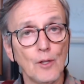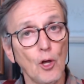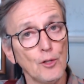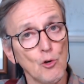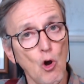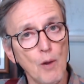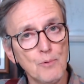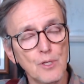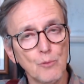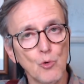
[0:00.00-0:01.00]
Another
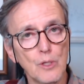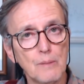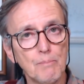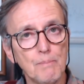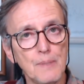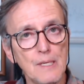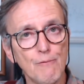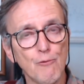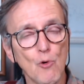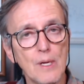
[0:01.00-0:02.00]
option would
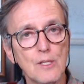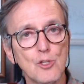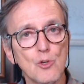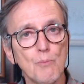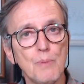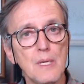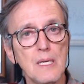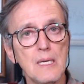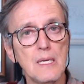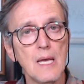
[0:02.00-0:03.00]
be for it to
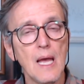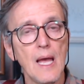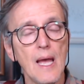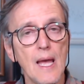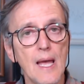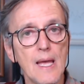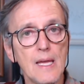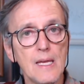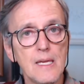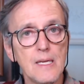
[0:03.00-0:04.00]
be
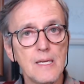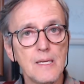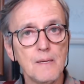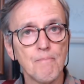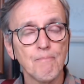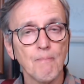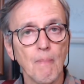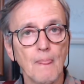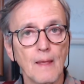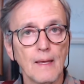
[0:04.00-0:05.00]
a
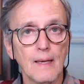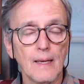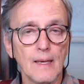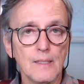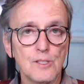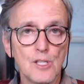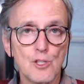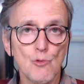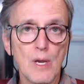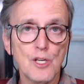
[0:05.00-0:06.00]

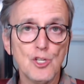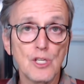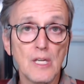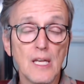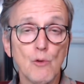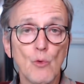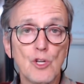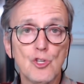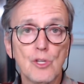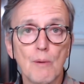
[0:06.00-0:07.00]
situation in
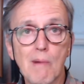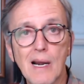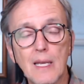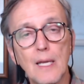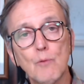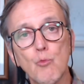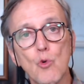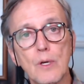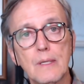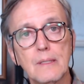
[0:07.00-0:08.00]
which the market
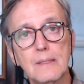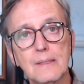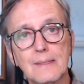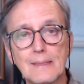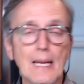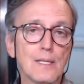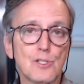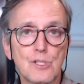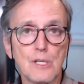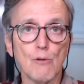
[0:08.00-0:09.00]
would
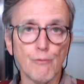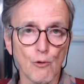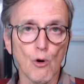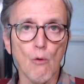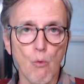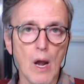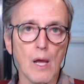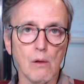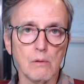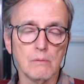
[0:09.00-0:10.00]
stand still for a
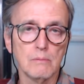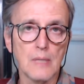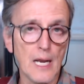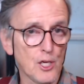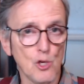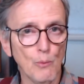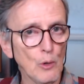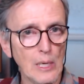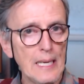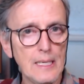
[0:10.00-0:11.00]
while,
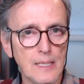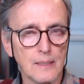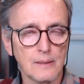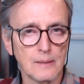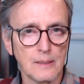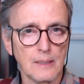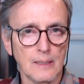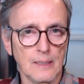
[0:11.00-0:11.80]
accumulating,